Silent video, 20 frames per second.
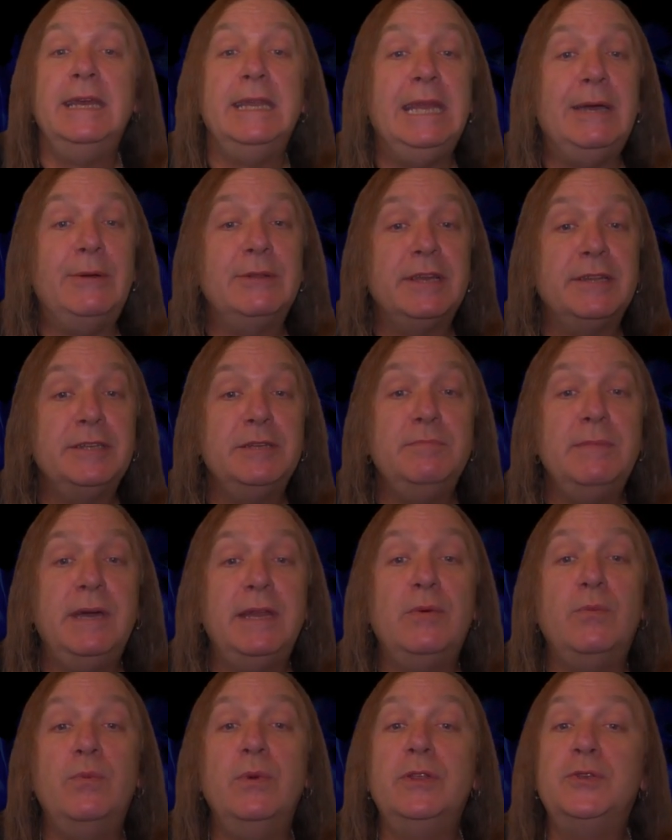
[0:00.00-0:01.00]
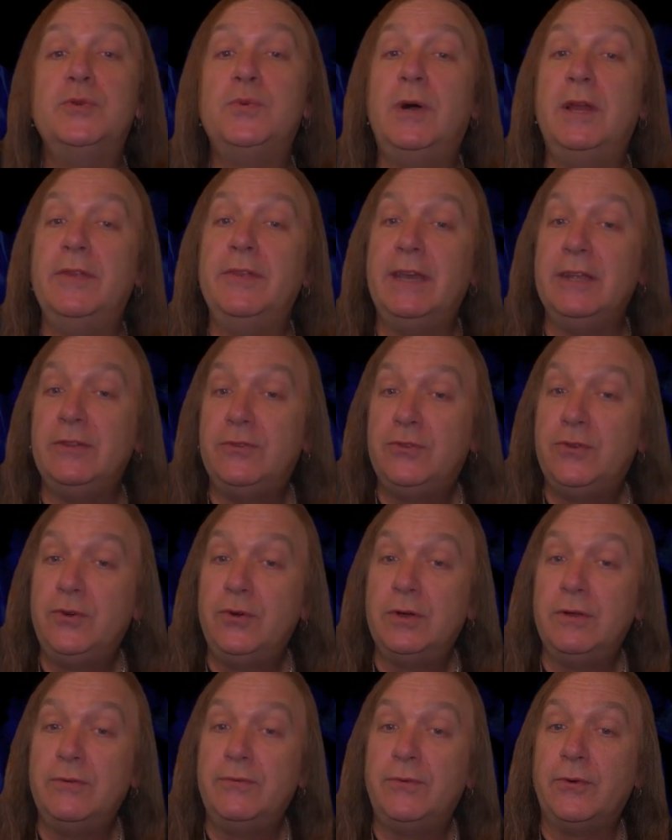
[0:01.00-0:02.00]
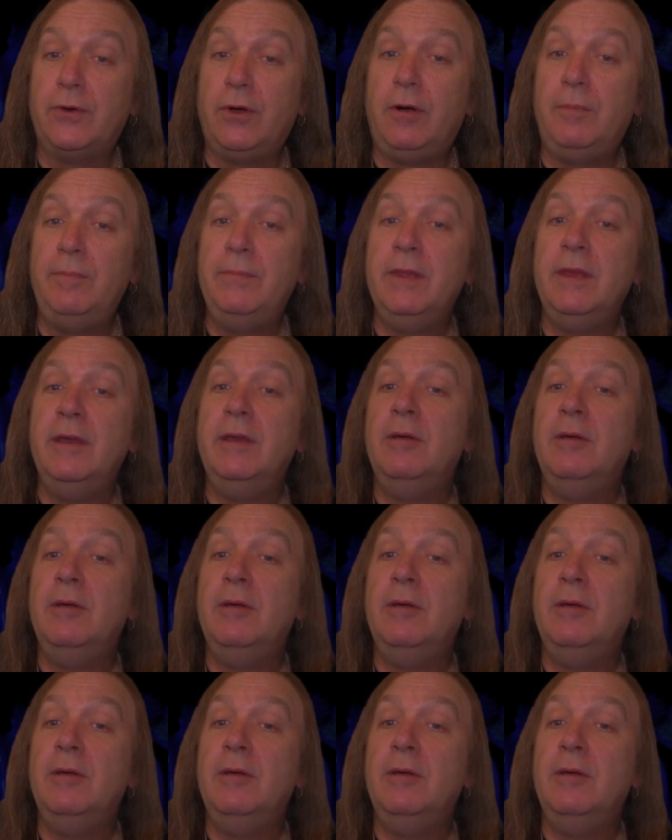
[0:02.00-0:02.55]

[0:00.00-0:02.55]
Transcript: Now it doesn't matter which one they took it from,